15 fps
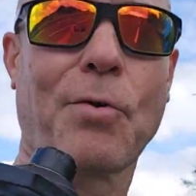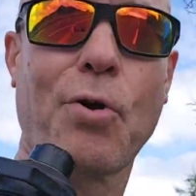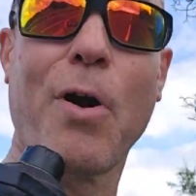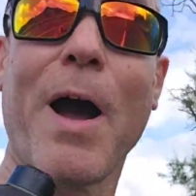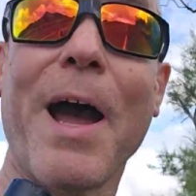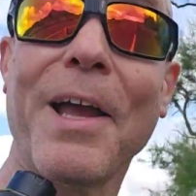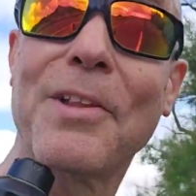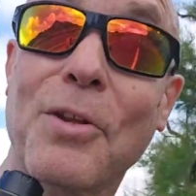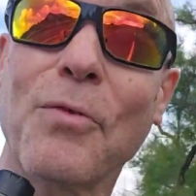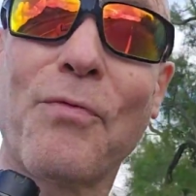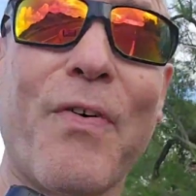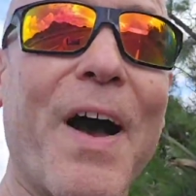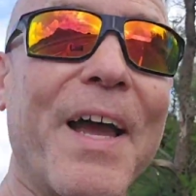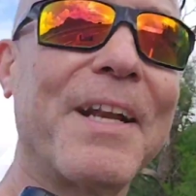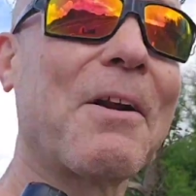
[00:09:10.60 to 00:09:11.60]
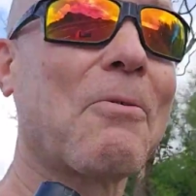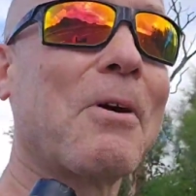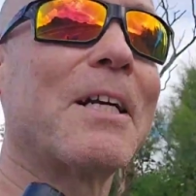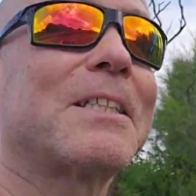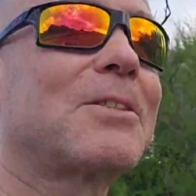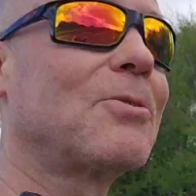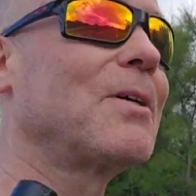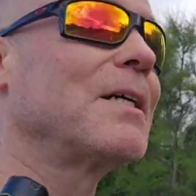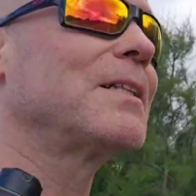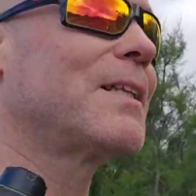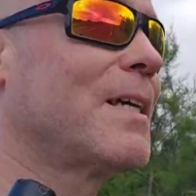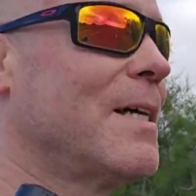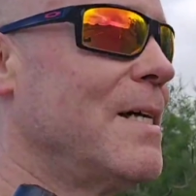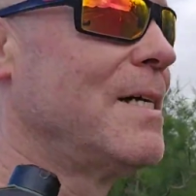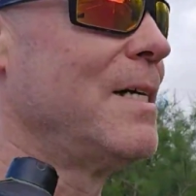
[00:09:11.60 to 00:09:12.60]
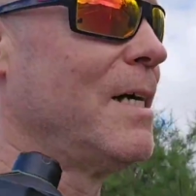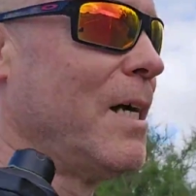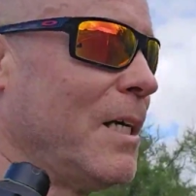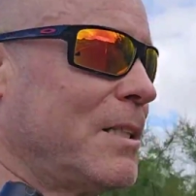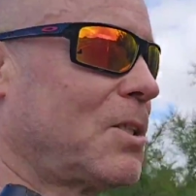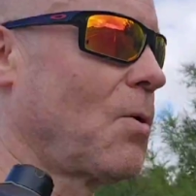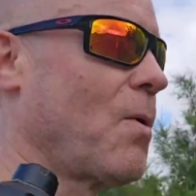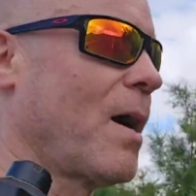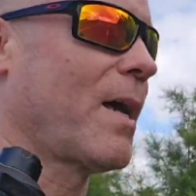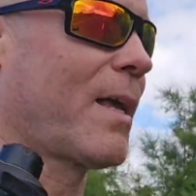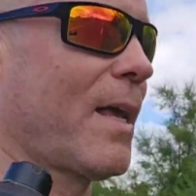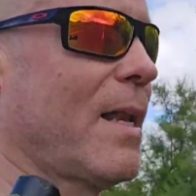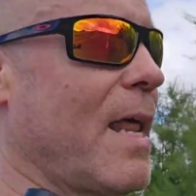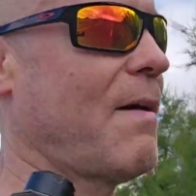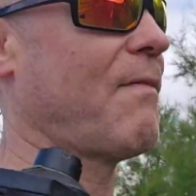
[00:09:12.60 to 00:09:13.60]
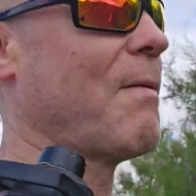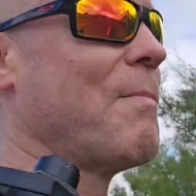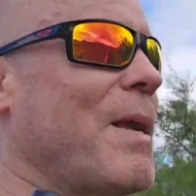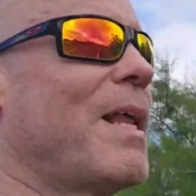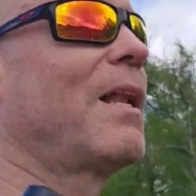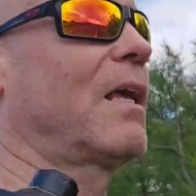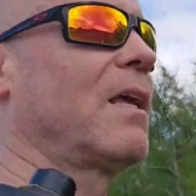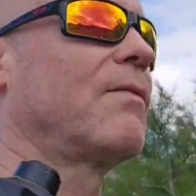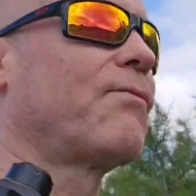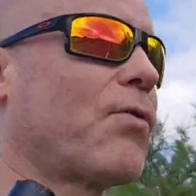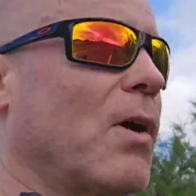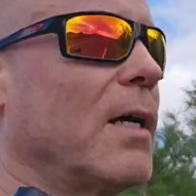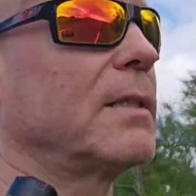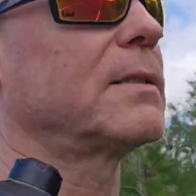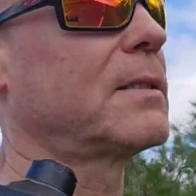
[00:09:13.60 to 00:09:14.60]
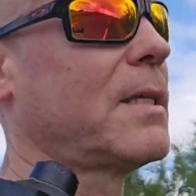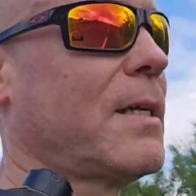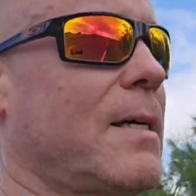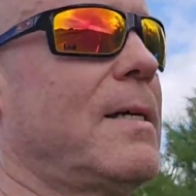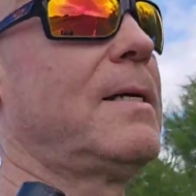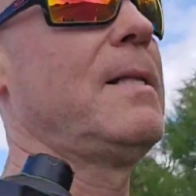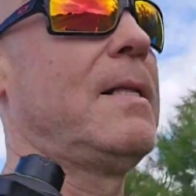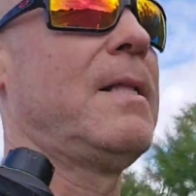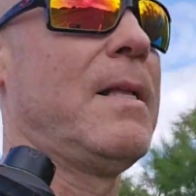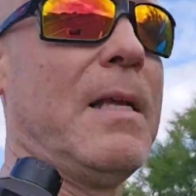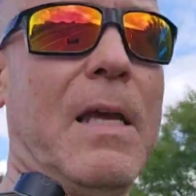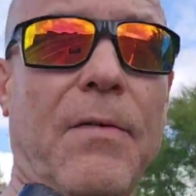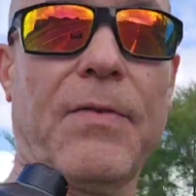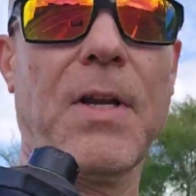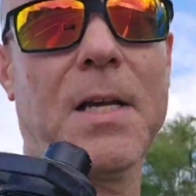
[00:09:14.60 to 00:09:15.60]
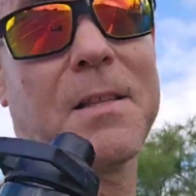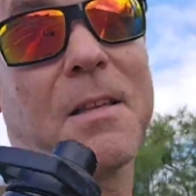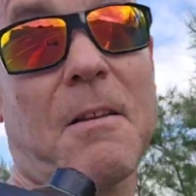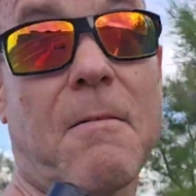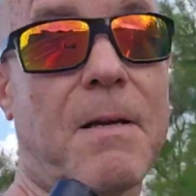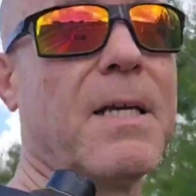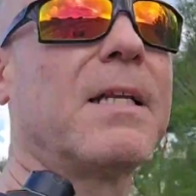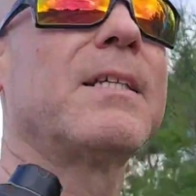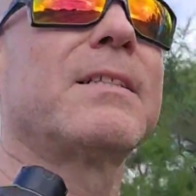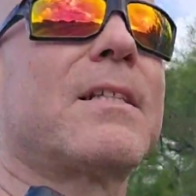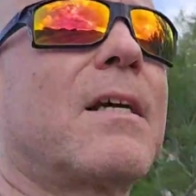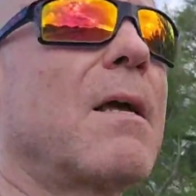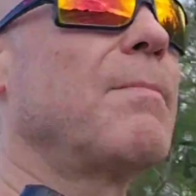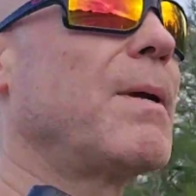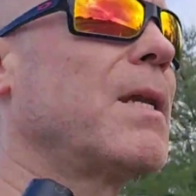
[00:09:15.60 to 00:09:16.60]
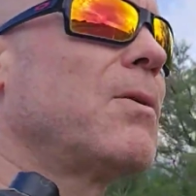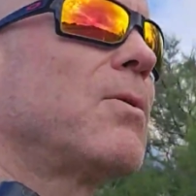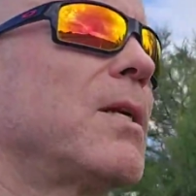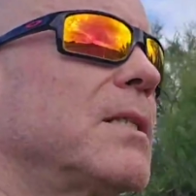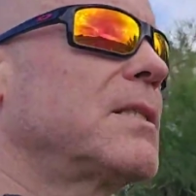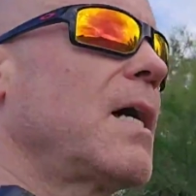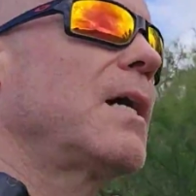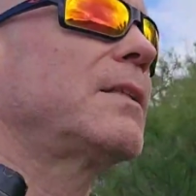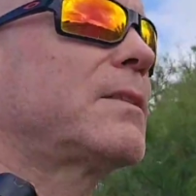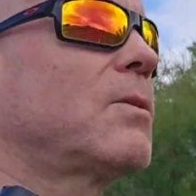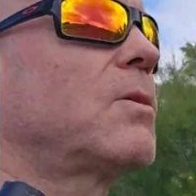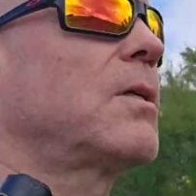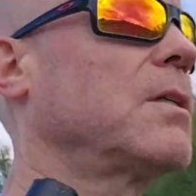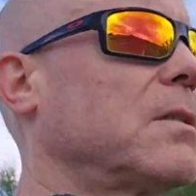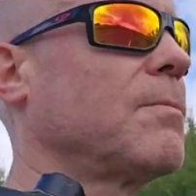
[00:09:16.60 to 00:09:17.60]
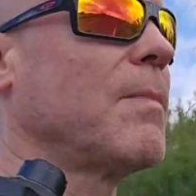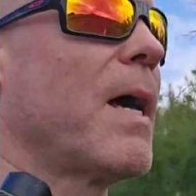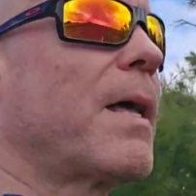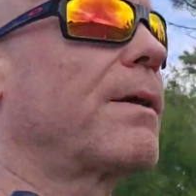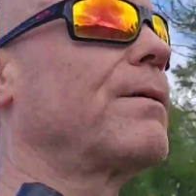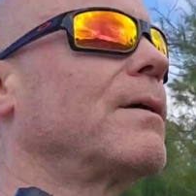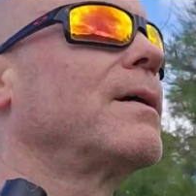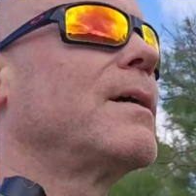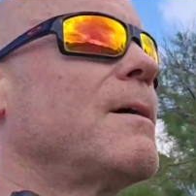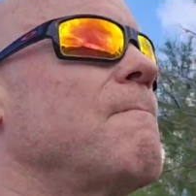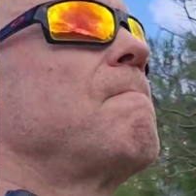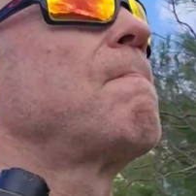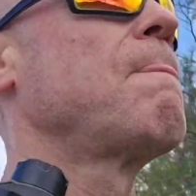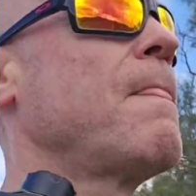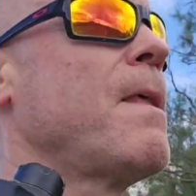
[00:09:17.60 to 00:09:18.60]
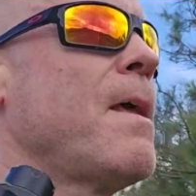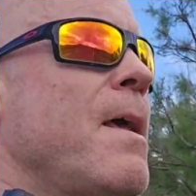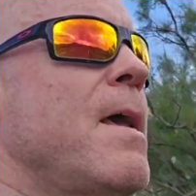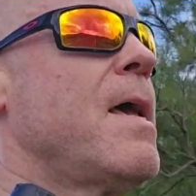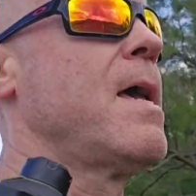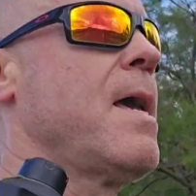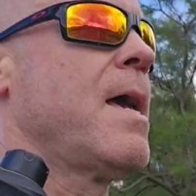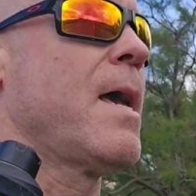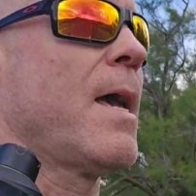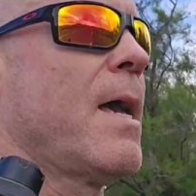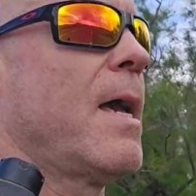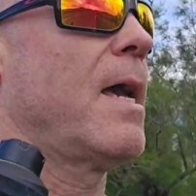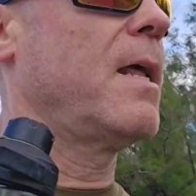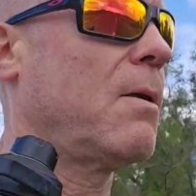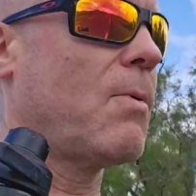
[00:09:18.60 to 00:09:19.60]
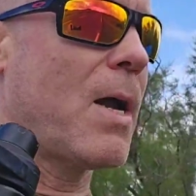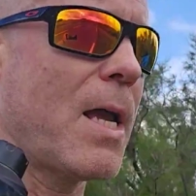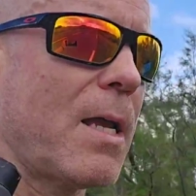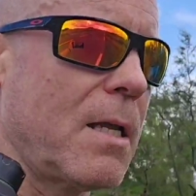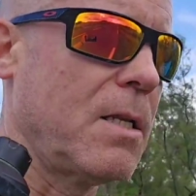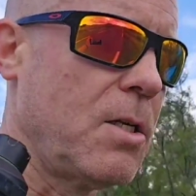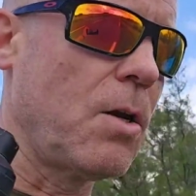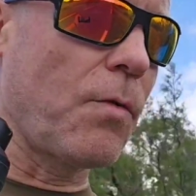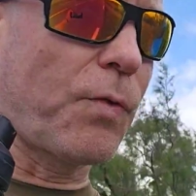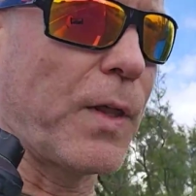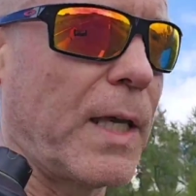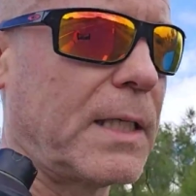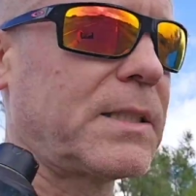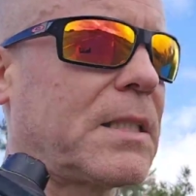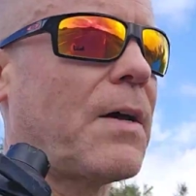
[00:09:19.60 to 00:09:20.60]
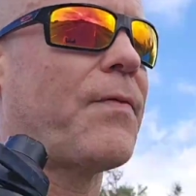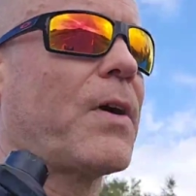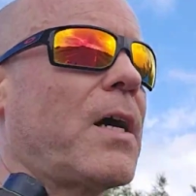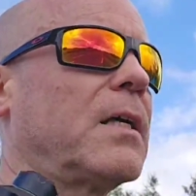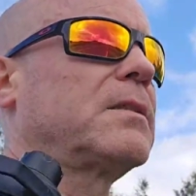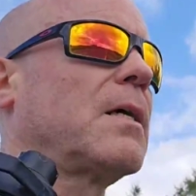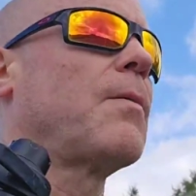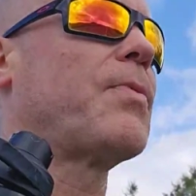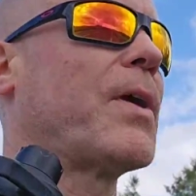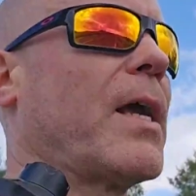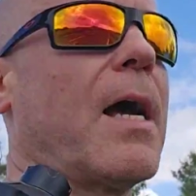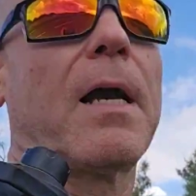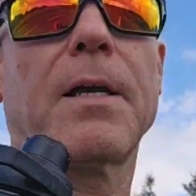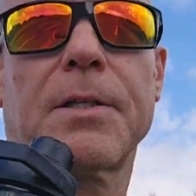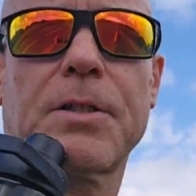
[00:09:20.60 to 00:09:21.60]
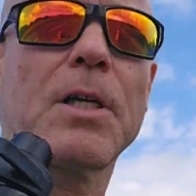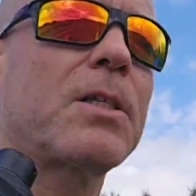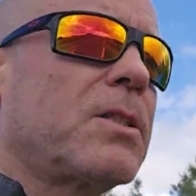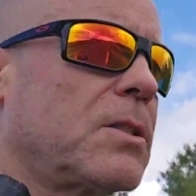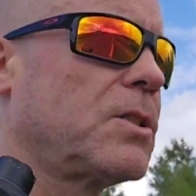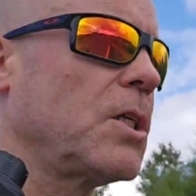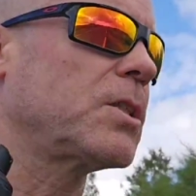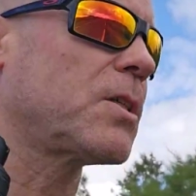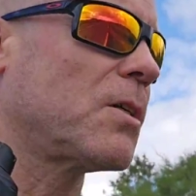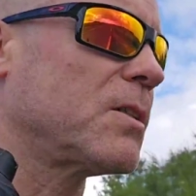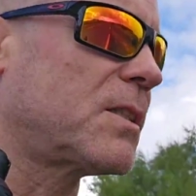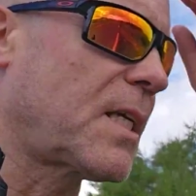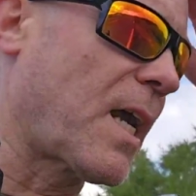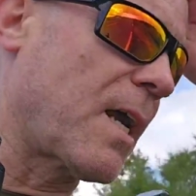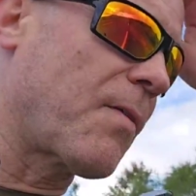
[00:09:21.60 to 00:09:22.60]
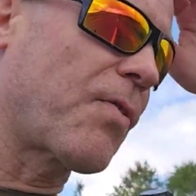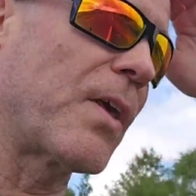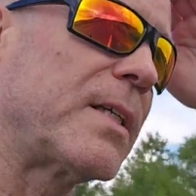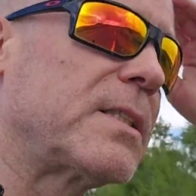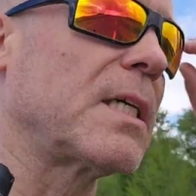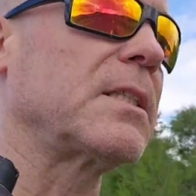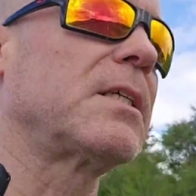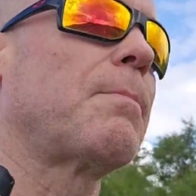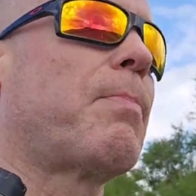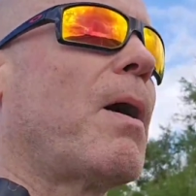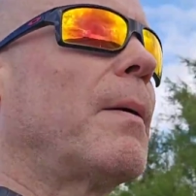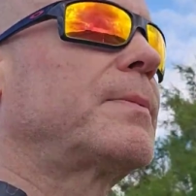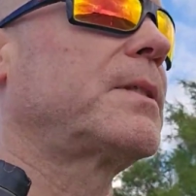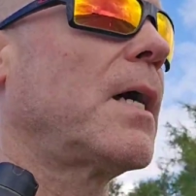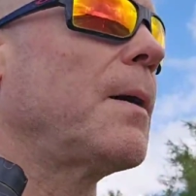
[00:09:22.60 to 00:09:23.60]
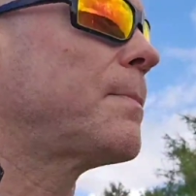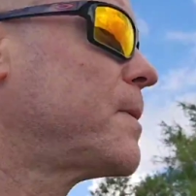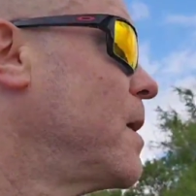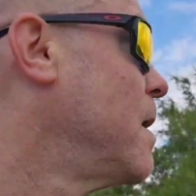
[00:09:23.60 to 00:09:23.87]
try to find a restaurant so I can have a meal in France. If not, it is the Camino who decides, so it doesn't matter. Anyway, new things. I forgot something. I'm just gonna say things as it pops up.